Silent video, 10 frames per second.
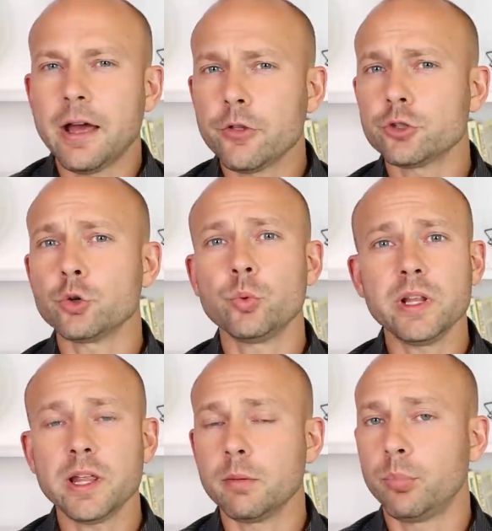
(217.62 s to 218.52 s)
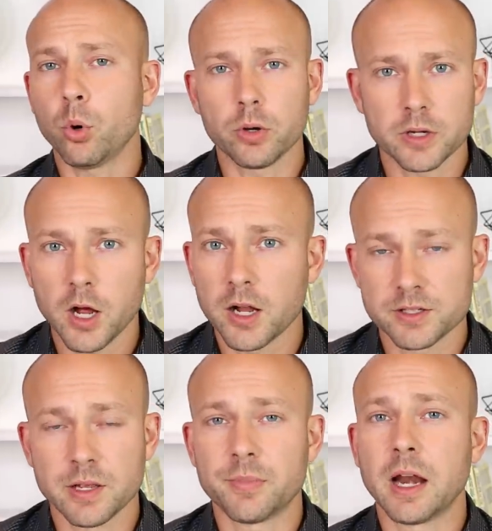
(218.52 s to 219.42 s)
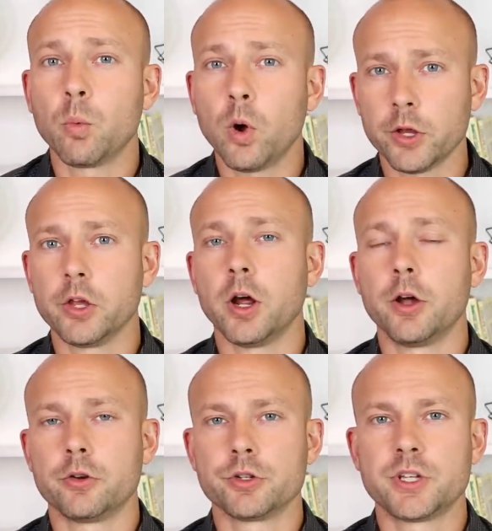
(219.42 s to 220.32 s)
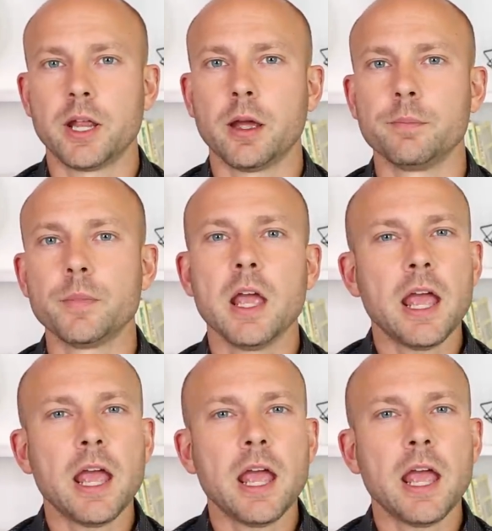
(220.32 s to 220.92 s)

Now, there's a really important concept that I want you to understand.